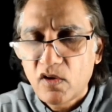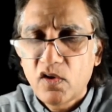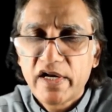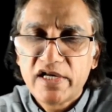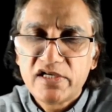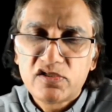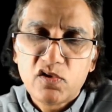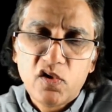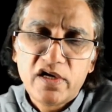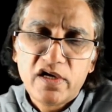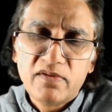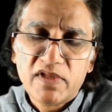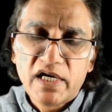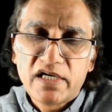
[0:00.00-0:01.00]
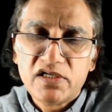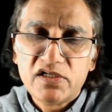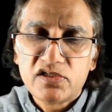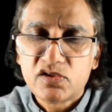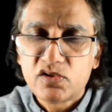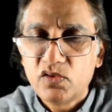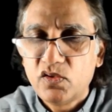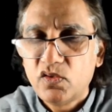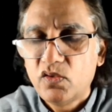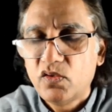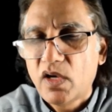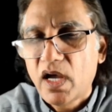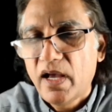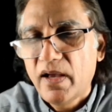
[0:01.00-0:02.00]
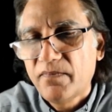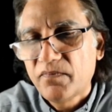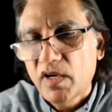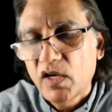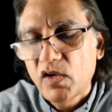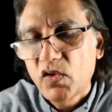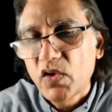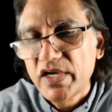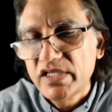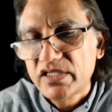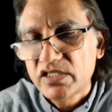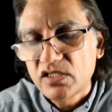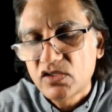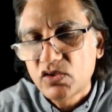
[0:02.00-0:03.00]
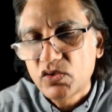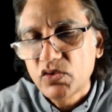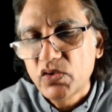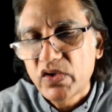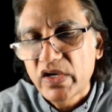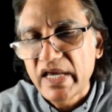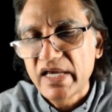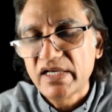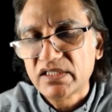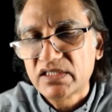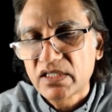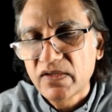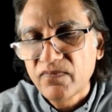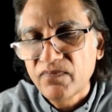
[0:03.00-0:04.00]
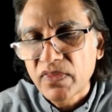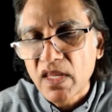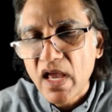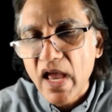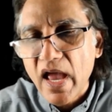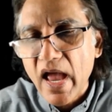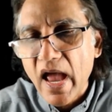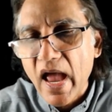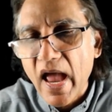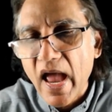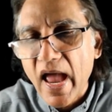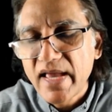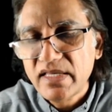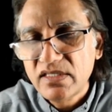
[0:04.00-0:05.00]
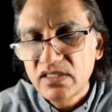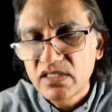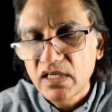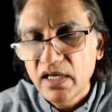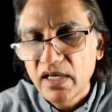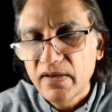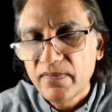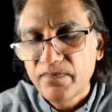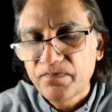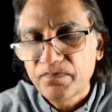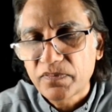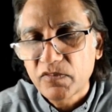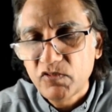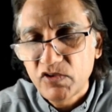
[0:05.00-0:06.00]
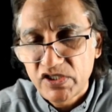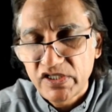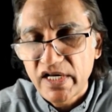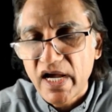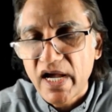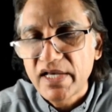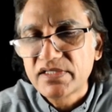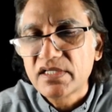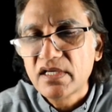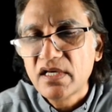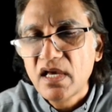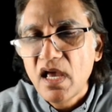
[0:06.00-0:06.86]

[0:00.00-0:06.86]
has told him that he's to anoint 2 kings, and which he does.